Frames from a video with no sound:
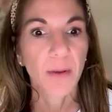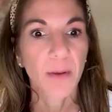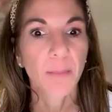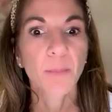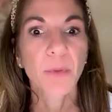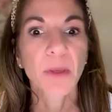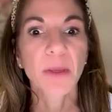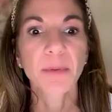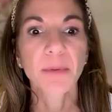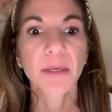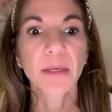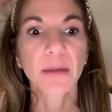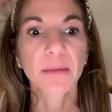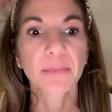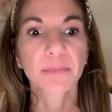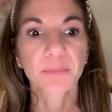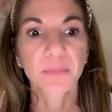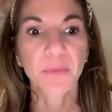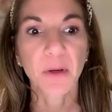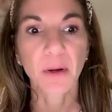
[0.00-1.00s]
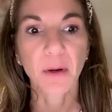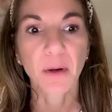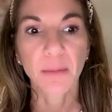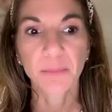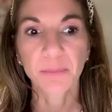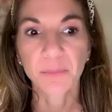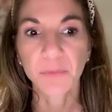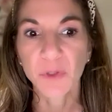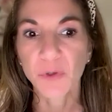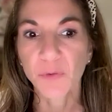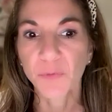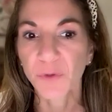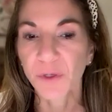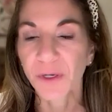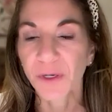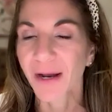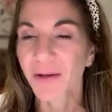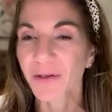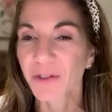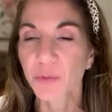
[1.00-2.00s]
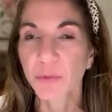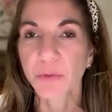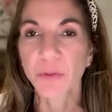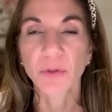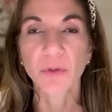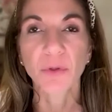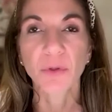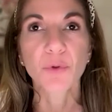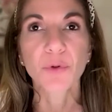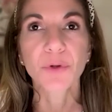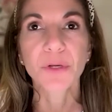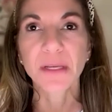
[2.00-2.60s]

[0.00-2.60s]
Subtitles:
Maybe you forgot to include